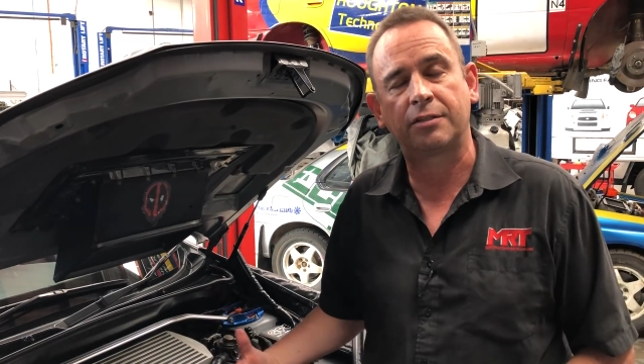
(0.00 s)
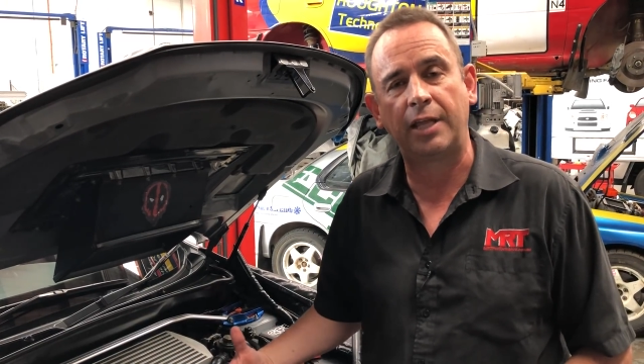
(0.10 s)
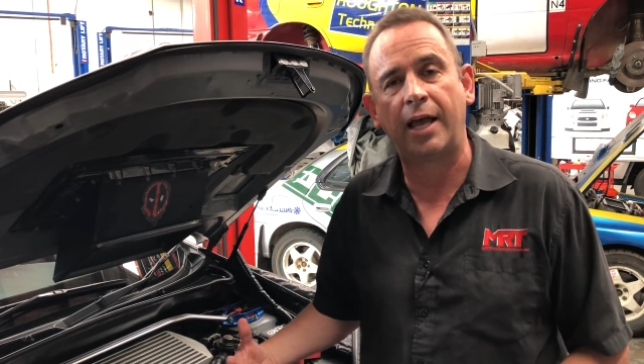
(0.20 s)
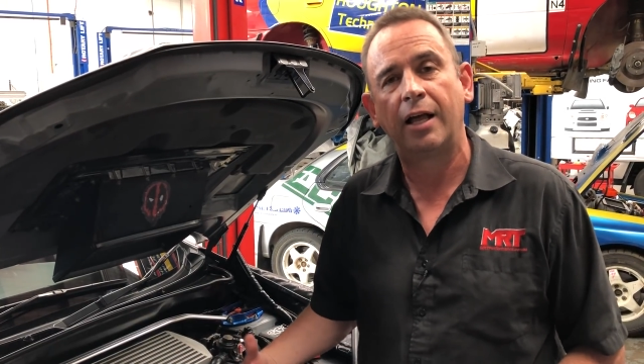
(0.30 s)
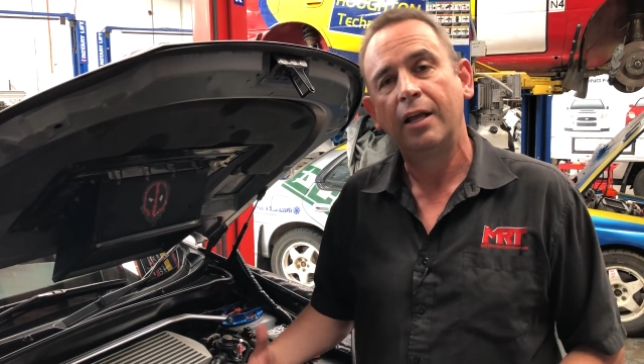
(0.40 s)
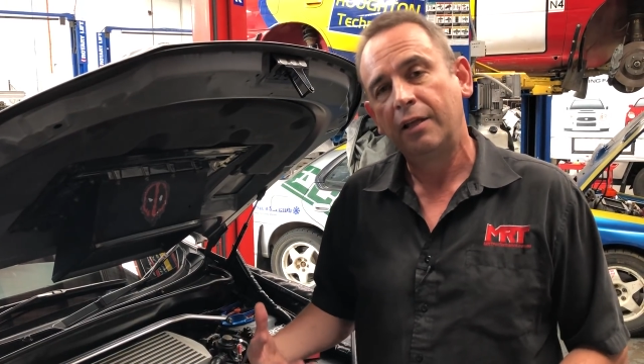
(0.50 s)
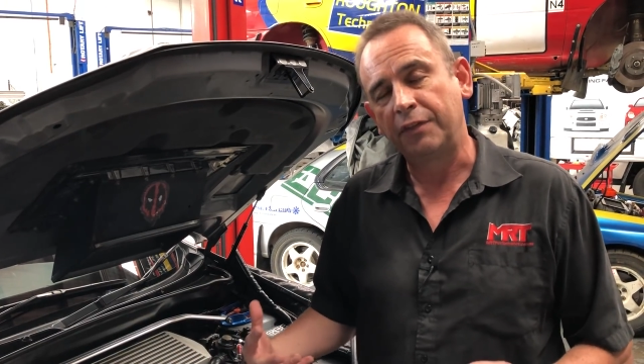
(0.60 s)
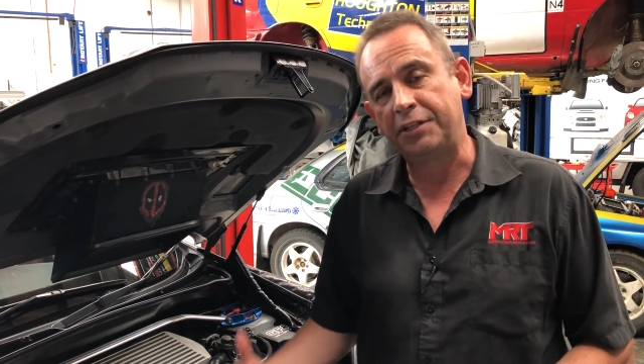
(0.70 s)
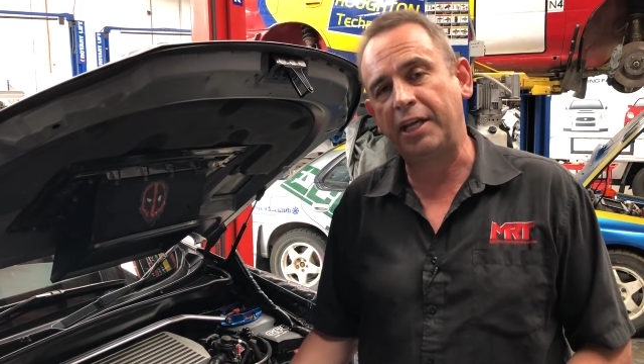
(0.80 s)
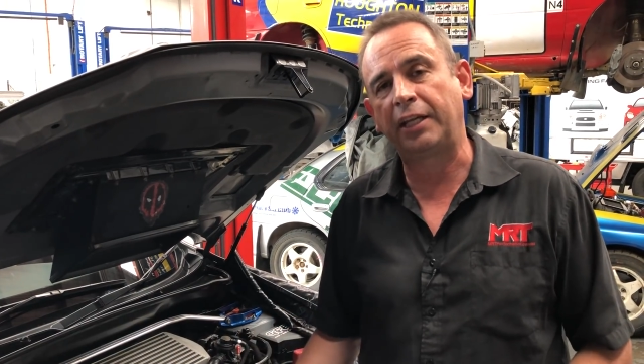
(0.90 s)
Now,
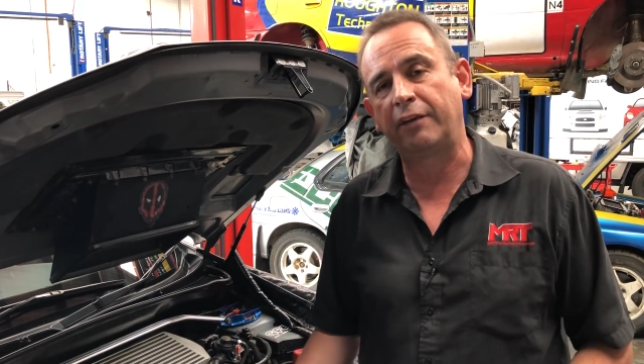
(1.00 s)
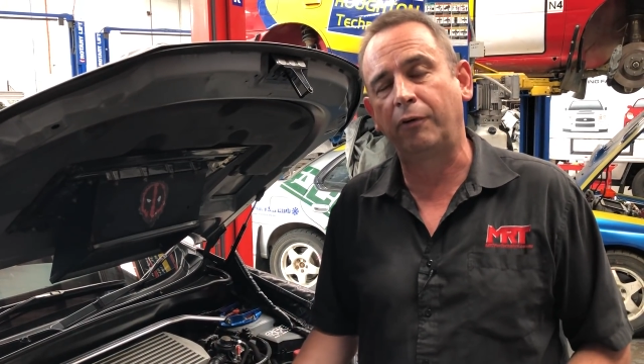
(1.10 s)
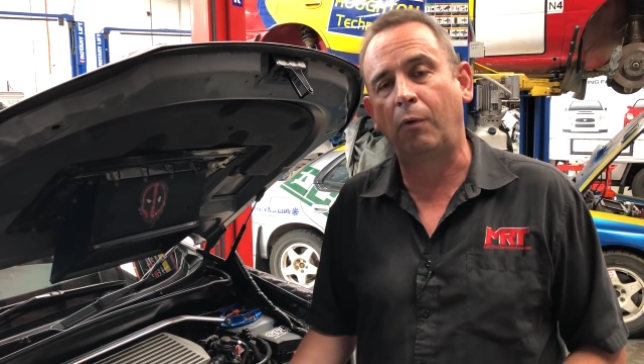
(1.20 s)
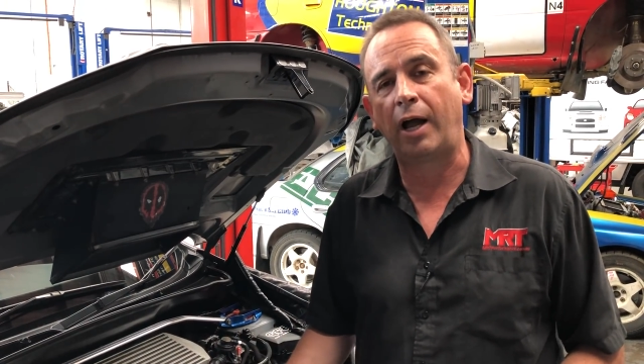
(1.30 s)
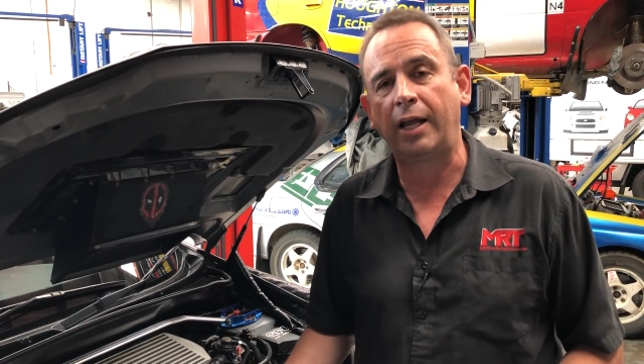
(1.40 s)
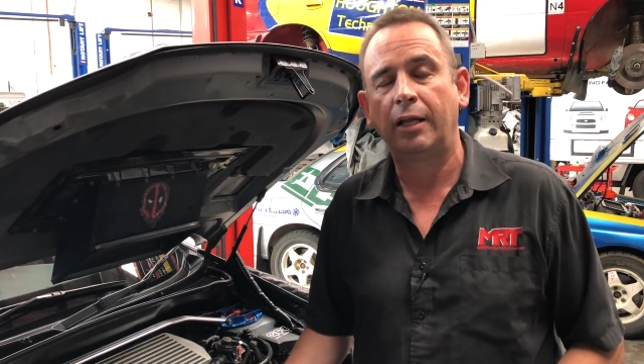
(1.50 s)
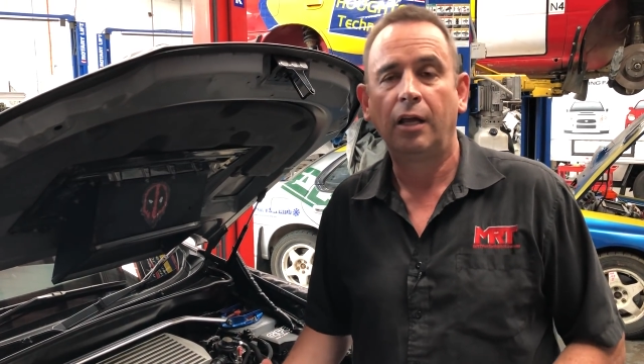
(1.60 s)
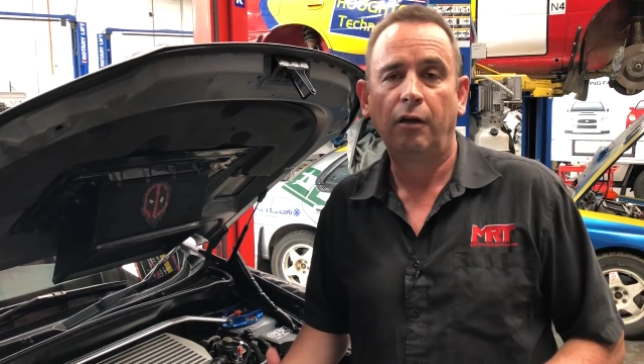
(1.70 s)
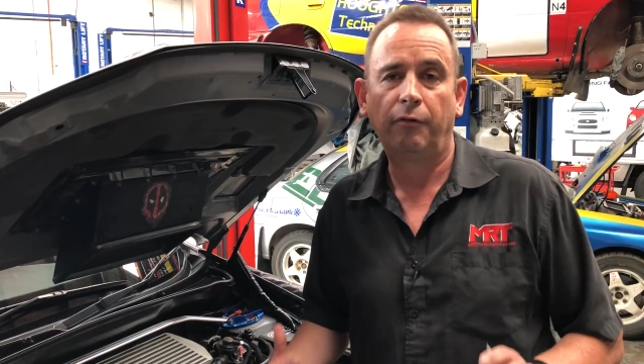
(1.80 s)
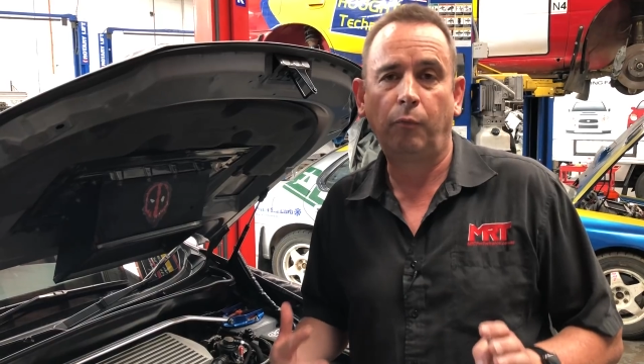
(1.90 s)
the dead giveaway,
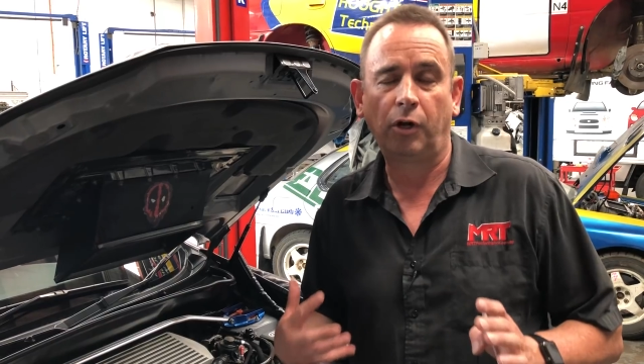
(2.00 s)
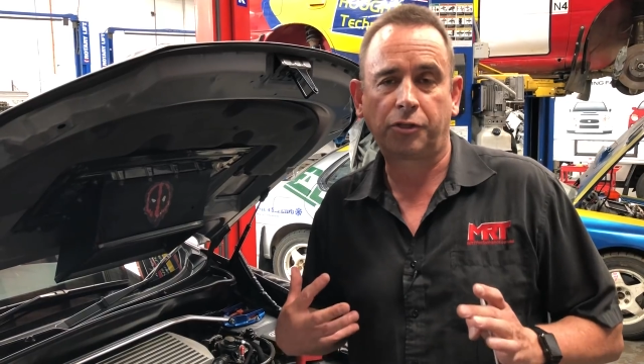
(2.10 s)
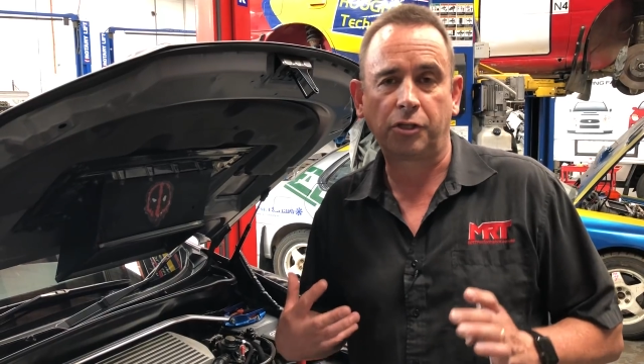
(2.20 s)
what